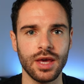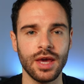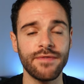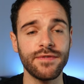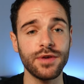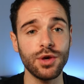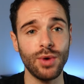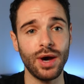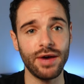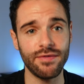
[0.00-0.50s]
If
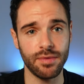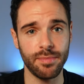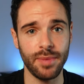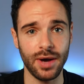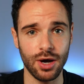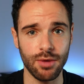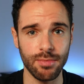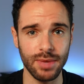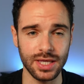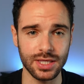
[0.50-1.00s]
you have a
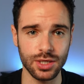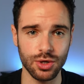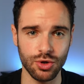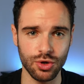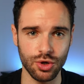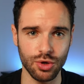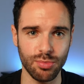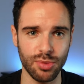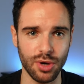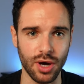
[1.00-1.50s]
power meter on
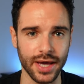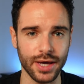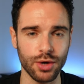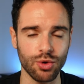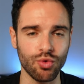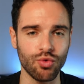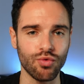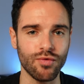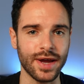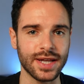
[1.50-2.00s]
your bike
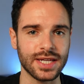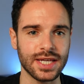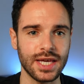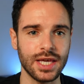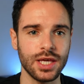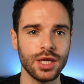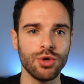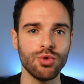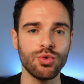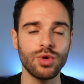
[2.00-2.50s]
already,
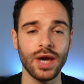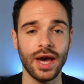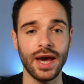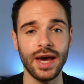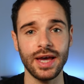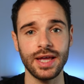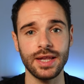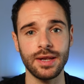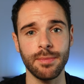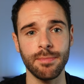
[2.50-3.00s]
you
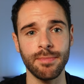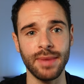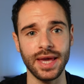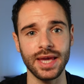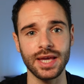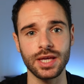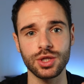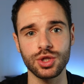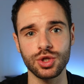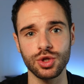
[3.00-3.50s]
can
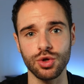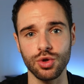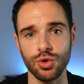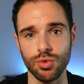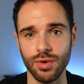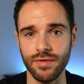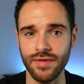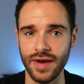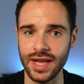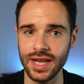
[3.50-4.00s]
make do
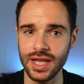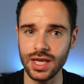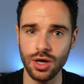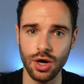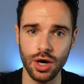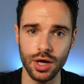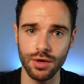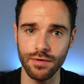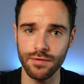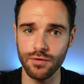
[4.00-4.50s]
with any
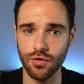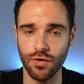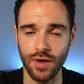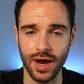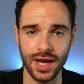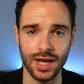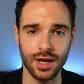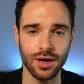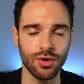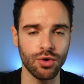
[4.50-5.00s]
kind of
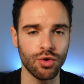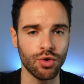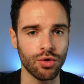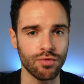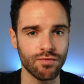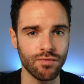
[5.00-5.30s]
trainer or